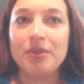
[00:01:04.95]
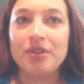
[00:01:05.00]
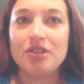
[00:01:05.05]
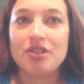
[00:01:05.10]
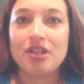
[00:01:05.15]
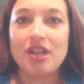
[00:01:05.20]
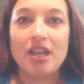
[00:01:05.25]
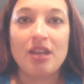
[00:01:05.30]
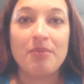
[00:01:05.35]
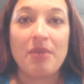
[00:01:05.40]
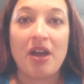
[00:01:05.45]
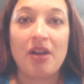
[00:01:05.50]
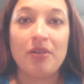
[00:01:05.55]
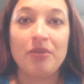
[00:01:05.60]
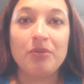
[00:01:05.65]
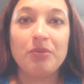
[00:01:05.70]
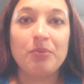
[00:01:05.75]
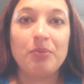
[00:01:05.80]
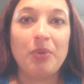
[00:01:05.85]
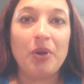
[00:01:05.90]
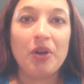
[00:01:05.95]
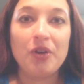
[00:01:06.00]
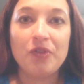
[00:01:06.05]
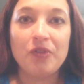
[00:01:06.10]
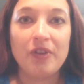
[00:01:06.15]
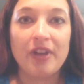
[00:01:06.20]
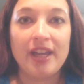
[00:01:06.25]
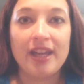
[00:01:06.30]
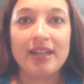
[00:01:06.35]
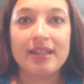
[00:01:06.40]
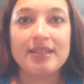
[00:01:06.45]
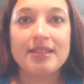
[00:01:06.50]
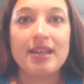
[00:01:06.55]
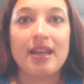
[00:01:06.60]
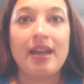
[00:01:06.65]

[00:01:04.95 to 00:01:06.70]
which came out perfect.